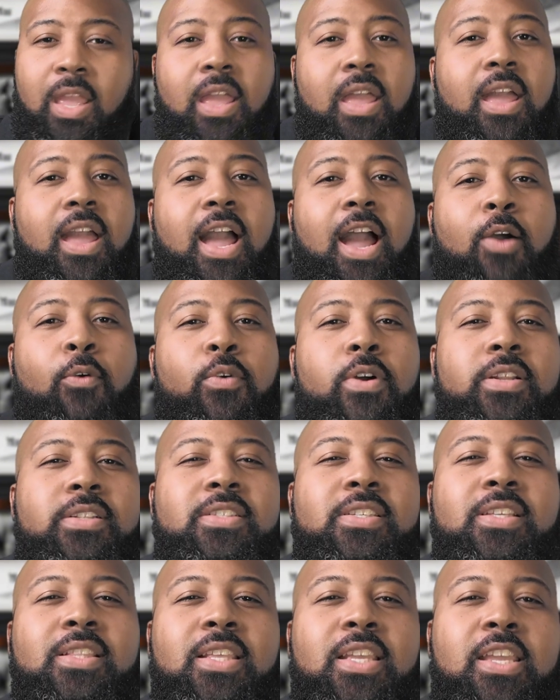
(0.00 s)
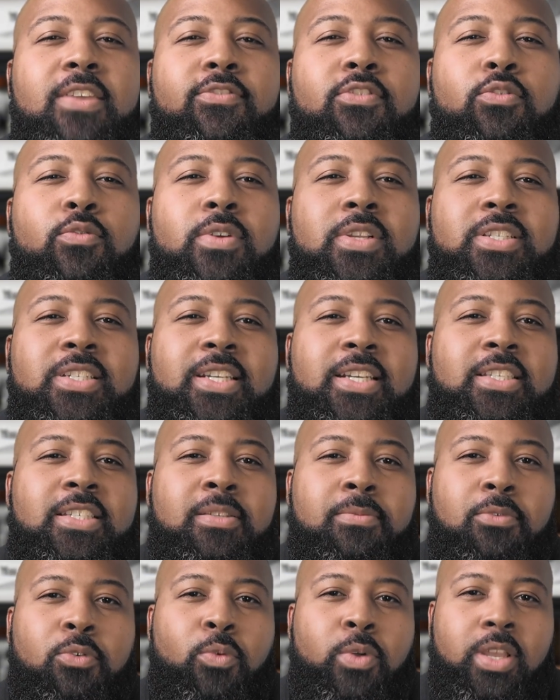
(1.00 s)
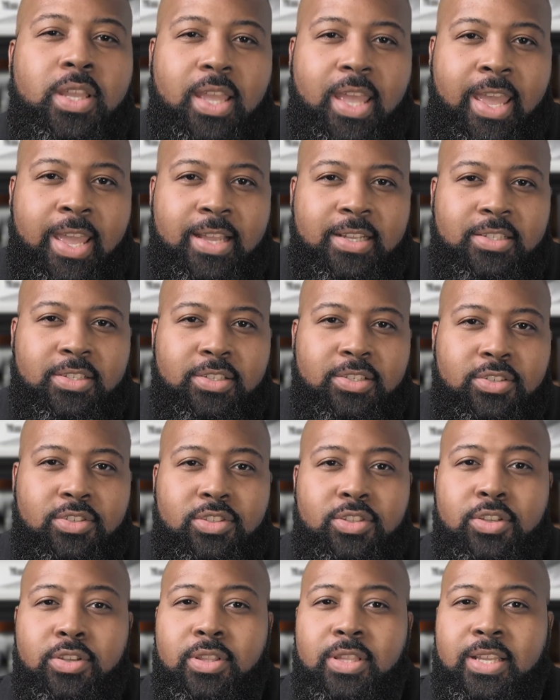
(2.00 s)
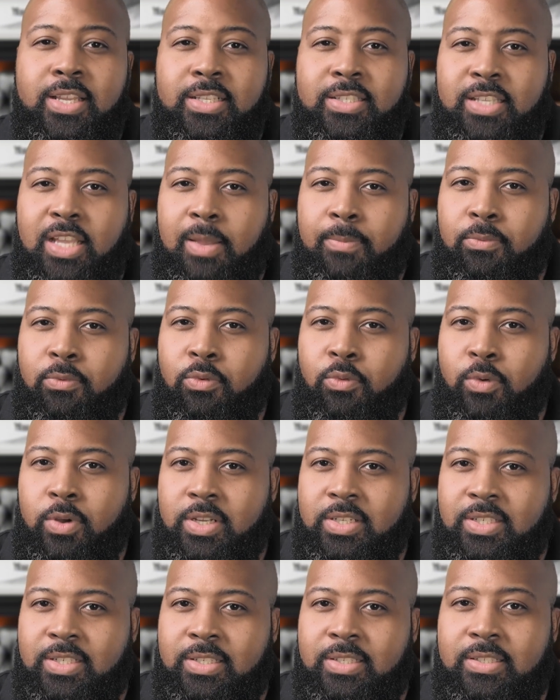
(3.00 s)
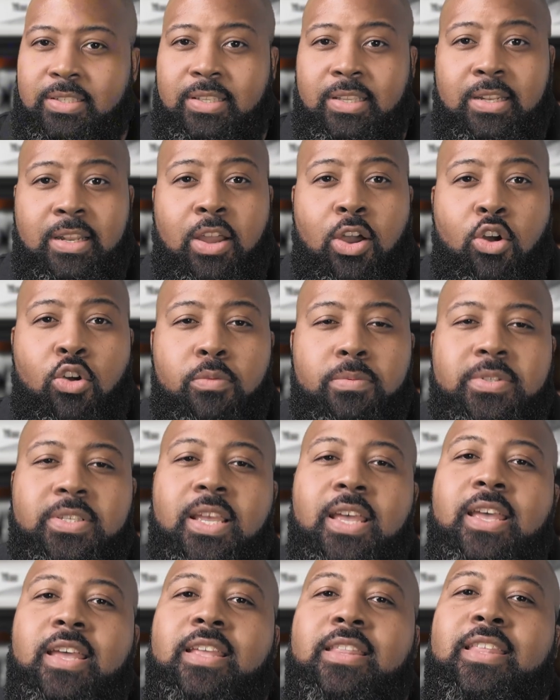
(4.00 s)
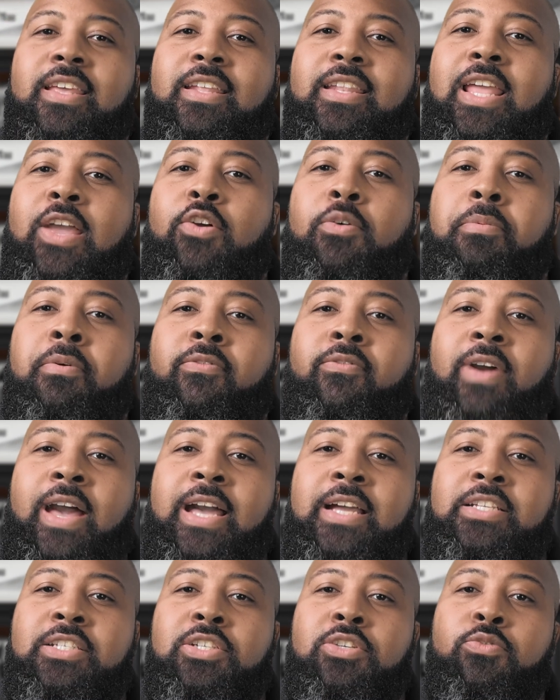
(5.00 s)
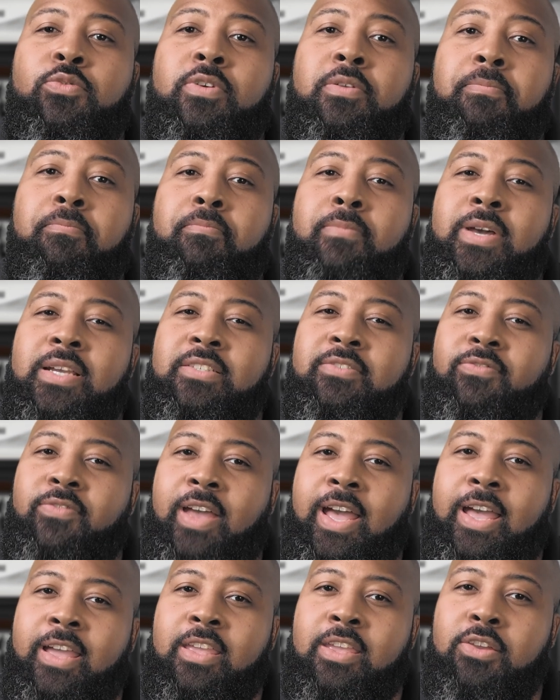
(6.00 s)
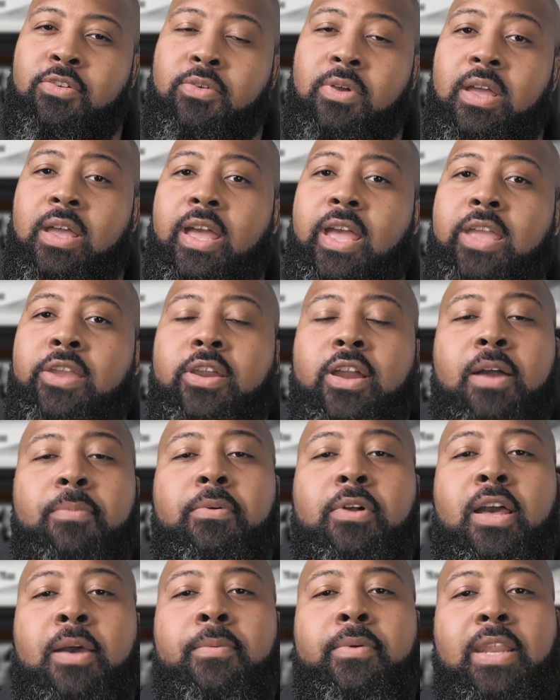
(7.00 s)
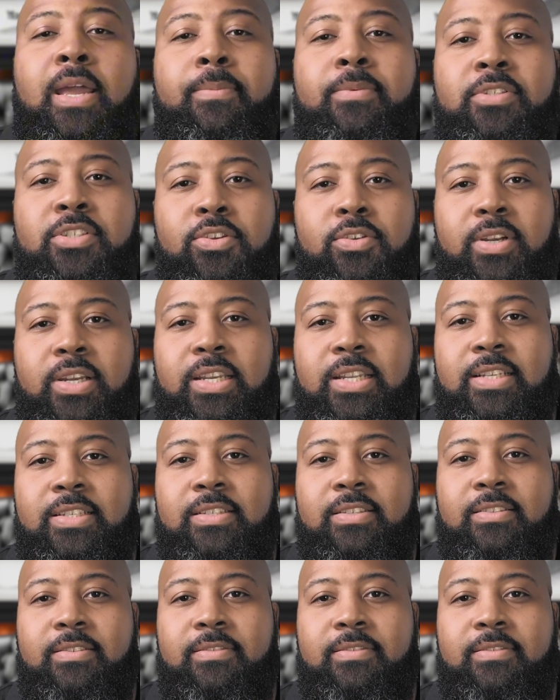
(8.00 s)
I want to leave you with just some quick answers to the example questions in hopes that they will provide you with much value in your upcoming opportunities.